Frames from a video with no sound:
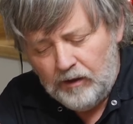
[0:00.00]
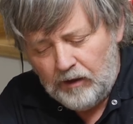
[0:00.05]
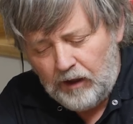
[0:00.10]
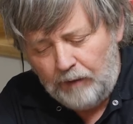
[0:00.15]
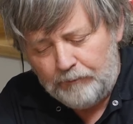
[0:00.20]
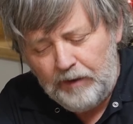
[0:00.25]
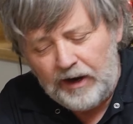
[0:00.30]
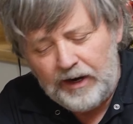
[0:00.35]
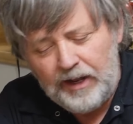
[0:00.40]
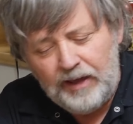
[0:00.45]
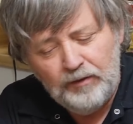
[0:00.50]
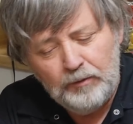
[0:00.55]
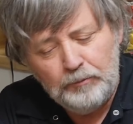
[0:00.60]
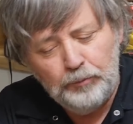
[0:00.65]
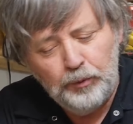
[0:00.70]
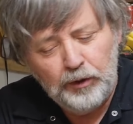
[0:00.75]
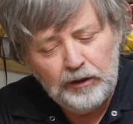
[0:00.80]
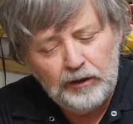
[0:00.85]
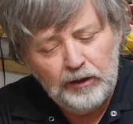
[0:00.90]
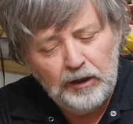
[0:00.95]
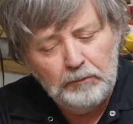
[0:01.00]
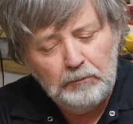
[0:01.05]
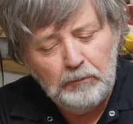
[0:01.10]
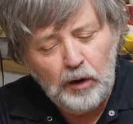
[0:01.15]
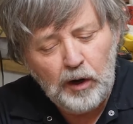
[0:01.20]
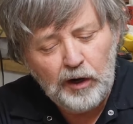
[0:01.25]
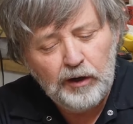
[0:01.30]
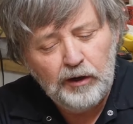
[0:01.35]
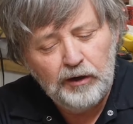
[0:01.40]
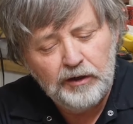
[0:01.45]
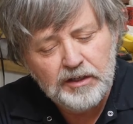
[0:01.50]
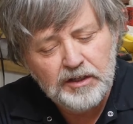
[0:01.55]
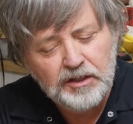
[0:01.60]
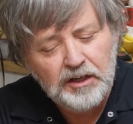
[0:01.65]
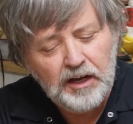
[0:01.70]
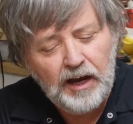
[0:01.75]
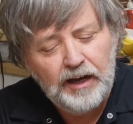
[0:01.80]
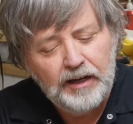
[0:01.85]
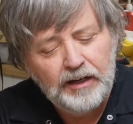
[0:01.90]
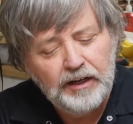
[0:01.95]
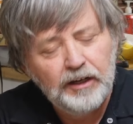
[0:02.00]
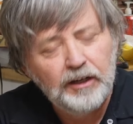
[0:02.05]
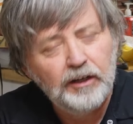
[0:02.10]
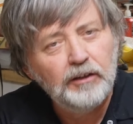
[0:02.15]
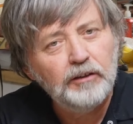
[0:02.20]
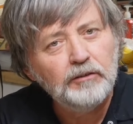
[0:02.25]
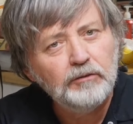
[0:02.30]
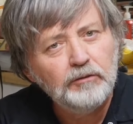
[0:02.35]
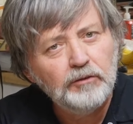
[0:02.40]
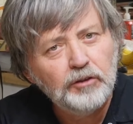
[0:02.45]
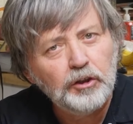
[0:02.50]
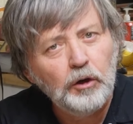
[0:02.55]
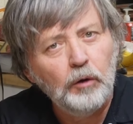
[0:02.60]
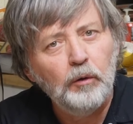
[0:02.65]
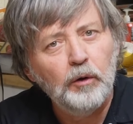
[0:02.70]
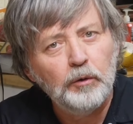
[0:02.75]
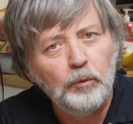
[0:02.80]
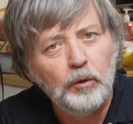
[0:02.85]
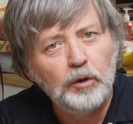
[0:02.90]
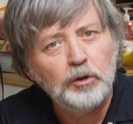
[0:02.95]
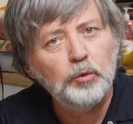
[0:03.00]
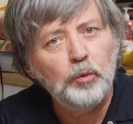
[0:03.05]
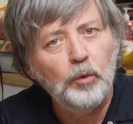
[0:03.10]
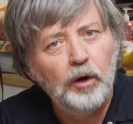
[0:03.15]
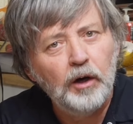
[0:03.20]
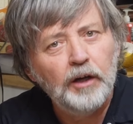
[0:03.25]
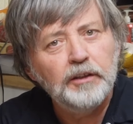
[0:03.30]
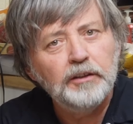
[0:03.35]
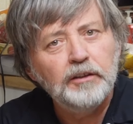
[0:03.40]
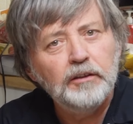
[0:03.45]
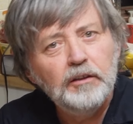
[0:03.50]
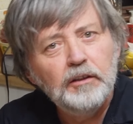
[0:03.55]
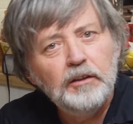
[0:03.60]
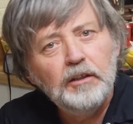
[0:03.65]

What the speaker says: I might even put a little mark on the side here showing which one